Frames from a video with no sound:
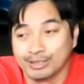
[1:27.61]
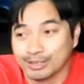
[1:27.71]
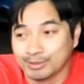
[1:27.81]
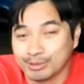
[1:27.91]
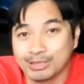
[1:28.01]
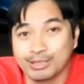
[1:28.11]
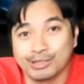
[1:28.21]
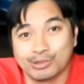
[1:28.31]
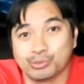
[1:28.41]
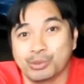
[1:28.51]
Um, heat
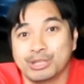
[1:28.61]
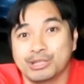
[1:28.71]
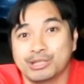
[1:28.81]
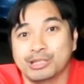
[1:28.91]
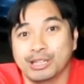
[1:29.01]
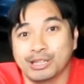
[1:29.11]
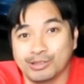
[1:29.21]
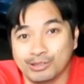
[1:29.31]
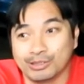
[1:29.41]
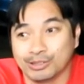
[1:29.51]
is wasted
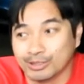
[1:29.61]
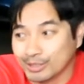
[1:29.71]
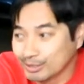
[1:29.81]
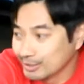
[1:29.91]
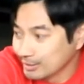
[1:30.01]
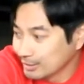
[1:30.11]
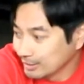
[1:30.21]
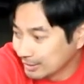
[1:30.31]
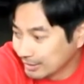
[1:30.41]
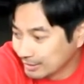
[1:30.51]
energy, all right?
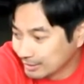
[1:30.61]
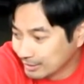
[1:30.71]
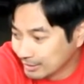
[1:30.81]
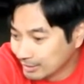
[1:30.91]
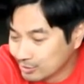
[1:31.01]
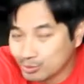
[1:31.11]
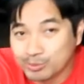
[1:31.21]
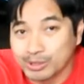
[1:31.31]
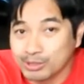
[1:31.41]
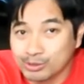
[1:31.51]
And, uh, and you
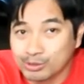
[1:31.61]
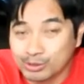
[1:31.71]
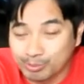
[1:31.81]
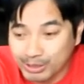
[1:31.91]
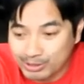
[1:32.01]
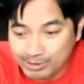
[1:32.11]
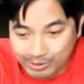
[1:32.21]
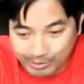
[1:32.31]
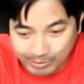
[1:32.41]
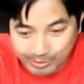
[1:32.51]
want to do your best
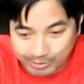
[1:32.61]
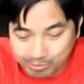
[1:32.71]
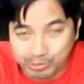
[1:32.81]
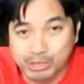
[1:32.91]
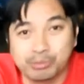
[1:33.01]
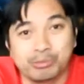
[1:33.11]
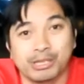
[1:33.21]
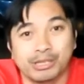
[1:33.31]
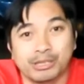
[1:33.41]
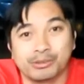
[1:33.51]
to keep
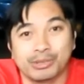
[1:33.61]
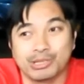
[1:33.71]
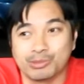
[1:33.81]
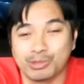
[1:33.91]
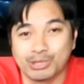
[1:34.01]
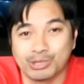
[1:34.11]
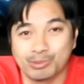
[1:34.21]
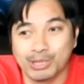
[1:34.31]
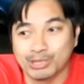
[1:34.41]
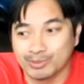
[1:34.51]
that heat away as much as
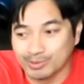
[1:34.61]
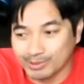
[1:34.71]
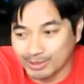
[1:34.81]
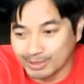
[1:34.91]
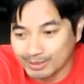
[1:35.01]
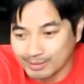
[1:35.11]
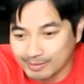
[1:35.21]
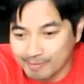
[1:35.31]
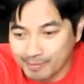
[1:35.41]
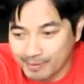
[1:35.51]
possible, right?
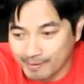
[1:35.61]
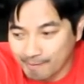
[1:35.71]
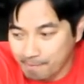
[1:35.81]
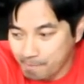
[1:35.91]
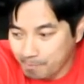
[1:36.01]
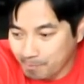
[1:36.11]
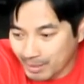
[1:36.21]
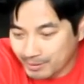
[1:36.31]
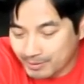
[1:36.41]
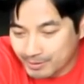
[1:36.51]
The
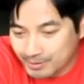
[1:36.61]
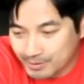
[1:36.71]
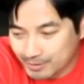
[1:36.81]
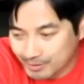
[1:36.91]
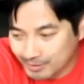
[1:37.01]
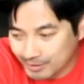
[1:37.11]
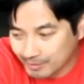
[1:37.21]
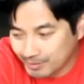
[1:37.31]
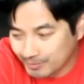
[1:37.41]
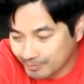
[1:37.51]
batteries, I
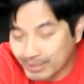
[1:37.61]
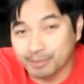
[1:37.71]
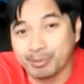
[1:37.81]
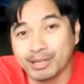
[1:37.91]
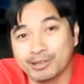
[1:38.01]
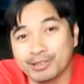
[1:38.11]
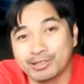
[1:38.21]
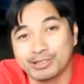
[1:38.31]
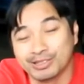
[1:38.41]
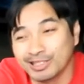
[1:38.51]
mean, yeah, batteries
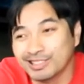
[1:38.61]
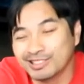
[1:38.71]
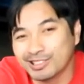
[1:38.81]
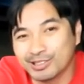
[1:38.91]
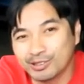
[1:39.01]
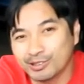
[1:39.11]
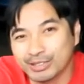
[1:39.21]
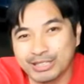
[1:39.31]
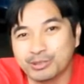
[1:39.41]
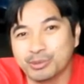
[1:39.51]
in, in general,
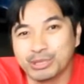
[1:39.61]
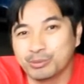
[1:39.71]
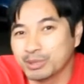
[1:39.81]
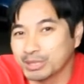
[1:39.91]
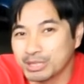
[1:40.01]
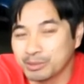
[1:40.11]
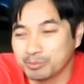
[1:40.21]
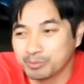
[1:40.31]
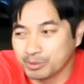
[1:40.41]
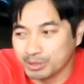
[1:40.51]
that's the one you want to keep
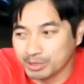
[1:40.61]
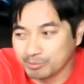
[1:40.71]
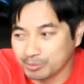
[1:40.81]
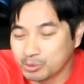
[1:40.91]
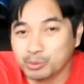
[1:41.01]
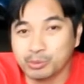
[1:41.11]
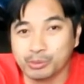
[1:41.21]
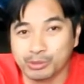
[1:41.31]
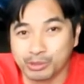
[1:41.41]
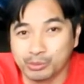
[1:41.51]
um, cool
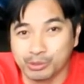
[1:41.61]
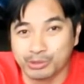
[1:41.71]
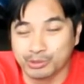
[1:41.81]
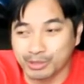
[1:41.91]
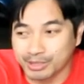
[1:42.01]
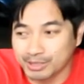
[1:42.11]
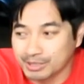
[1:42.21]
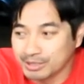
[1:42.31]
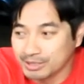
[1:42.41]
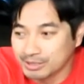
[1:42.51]
the coolest, okay?
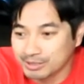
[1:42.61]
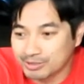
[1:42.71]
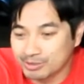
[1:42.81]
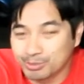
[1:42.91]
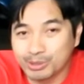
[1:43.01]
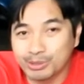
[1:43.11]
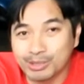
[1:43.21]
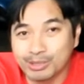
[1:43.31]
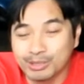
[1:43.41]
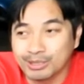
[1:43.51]
because the
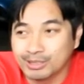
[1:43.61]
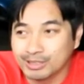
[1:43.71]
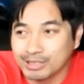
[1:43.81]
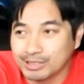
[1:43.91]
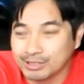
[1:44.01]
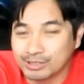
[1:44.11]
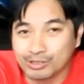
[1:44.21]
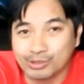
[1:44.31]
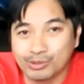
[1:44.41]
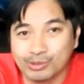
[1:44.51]
motor and the
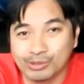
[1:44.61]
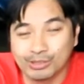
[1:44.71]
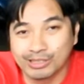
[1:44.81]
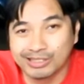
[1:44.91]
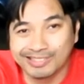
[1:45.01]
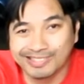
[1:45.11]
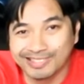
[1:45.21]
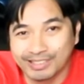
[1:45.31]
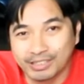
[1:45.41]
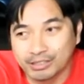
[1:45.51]
controller they can
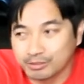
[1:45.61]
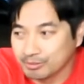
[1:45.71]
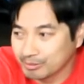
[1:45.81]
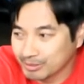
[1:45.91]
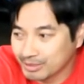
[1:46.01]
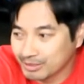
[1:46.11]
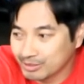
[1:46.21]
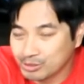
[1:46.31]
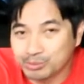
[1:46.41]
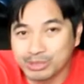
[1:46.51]
they can they can
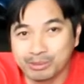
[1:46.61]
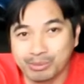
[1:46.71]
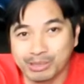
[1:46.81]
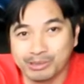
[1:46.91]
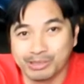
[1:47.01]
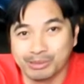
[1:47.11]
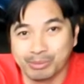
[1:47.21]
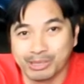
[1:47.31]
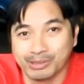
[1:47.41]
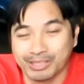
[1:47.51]
deal with heat better than the
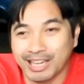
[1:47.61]
battery.